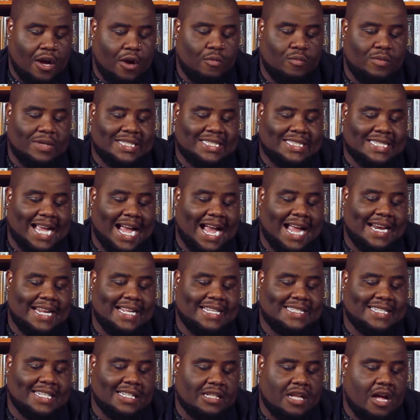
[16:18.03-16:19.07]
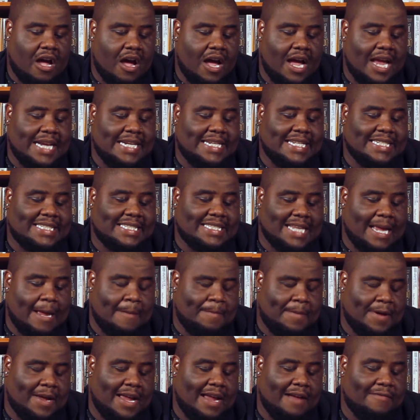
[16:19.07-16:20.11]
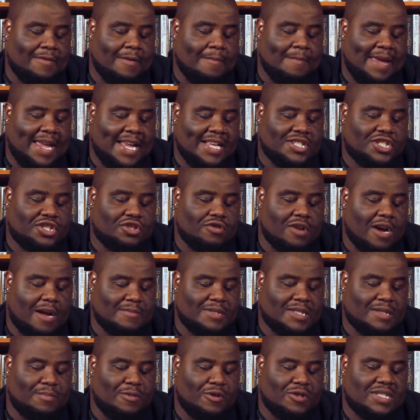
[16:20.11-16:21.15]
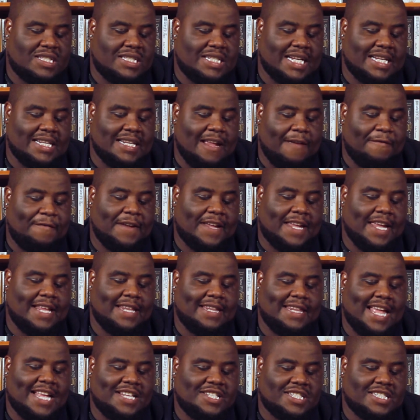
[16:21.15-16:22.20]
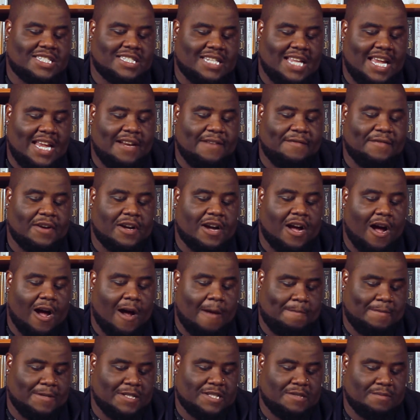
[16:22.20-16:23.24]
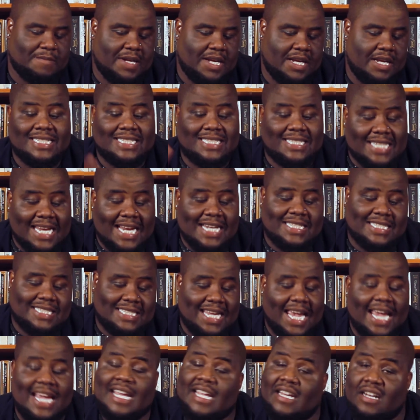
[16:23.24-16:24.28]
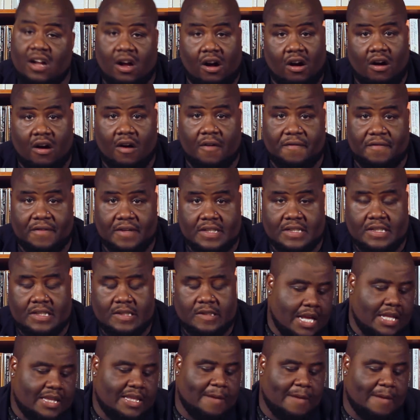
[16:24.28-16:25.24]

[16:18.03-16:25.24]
was signed into law in December and remains Trump's most significant legislative accomplishment since taking the office.